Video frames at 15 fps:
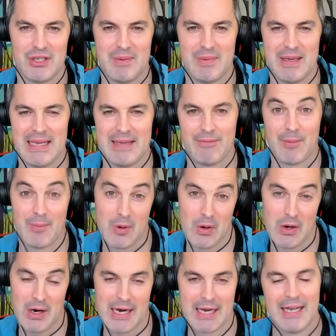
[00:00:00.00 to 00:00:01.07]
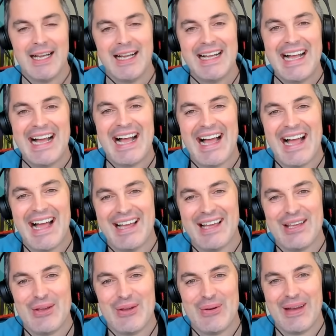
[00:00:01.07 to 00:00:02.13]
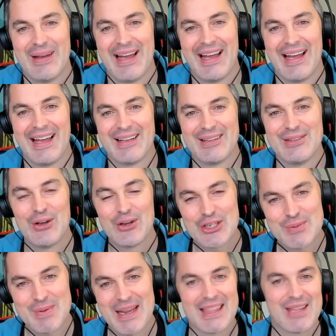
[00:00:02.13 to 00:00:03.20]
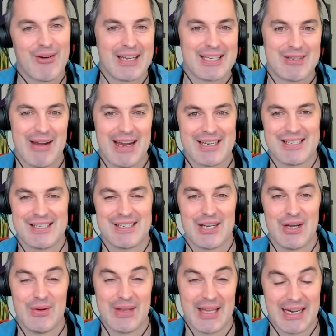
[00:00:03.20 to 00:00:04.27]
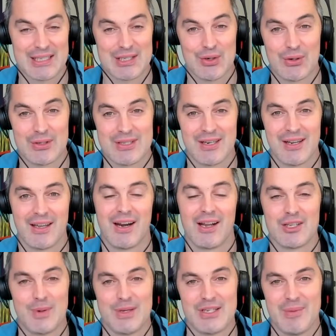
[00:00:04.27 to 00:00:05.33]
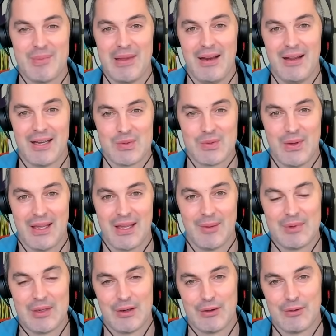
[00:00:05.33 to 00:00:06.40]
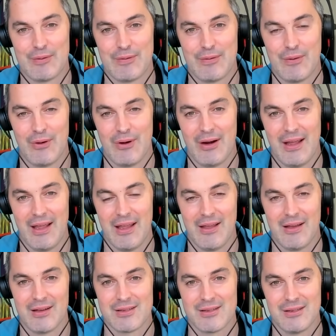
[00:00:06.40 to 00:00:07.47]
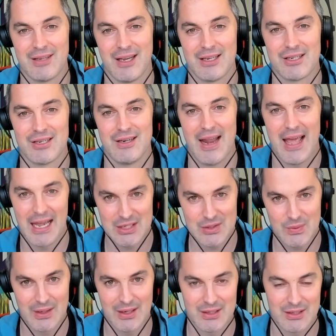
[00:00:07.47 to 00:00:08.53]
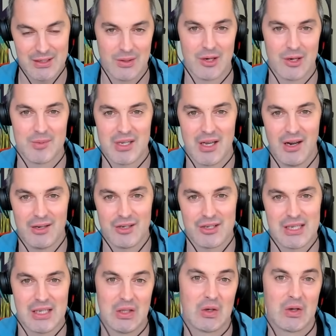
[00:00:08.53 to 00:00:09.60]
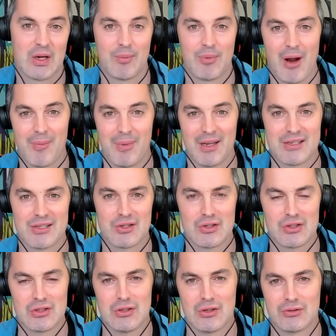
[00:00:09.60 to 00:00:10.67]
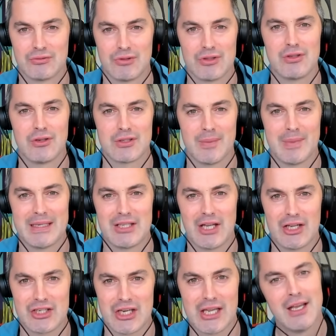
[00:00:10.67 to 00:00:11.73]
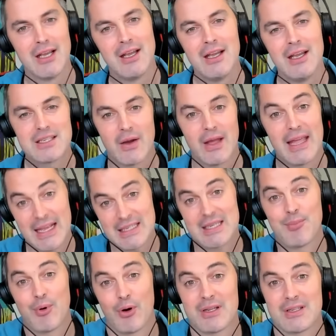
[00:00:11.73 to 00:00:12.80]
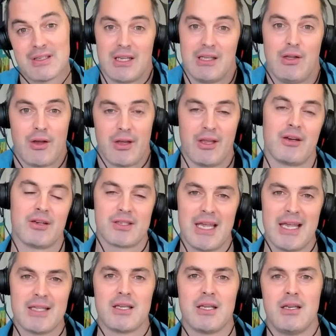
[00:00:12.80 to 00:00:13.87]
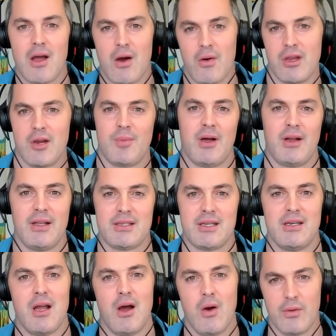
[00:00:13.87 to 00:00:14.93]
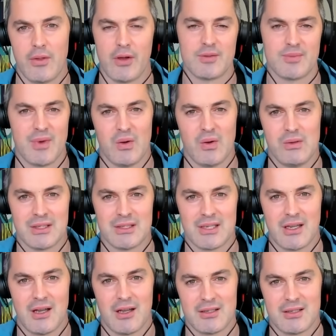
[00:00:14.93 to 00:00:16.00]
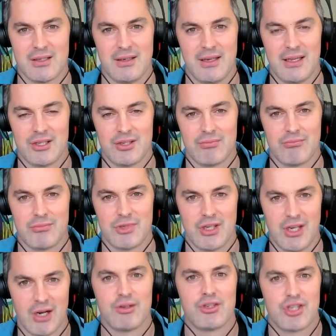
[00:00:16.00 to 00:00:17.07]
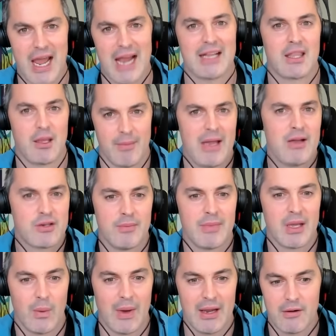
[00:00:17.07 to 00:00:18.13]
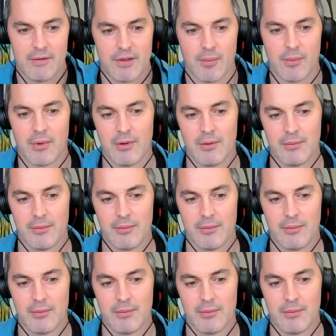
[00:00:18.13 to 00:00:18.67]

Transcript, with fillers: GP from Cork uh, who uh, nudged me in the right direction to go and get it sorted. I got onto my GP last week. I'm going for a consultation next week to a dermatologist to look at it properly because it doesn't look just looks a bit dodgy. So it is important to look at your skin, to know your body, to know those moles, and to constantly you know check them out and be aware of them.